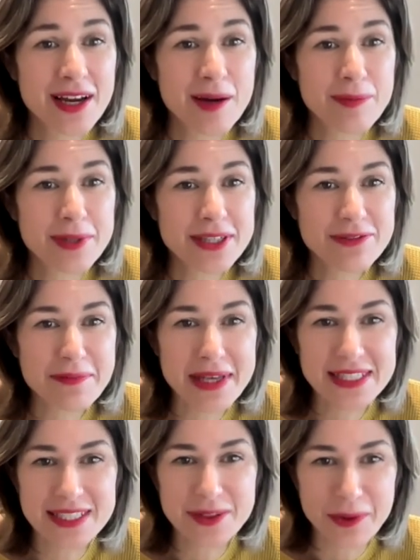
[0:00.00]
A bit of a
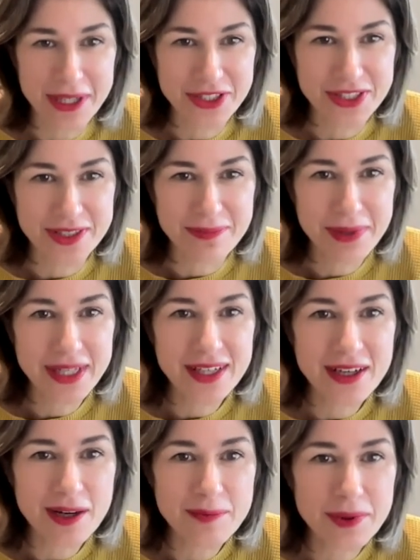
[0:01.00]
messy question,
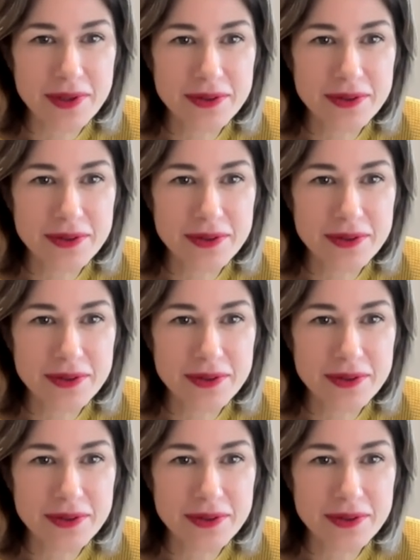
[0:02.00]
picking up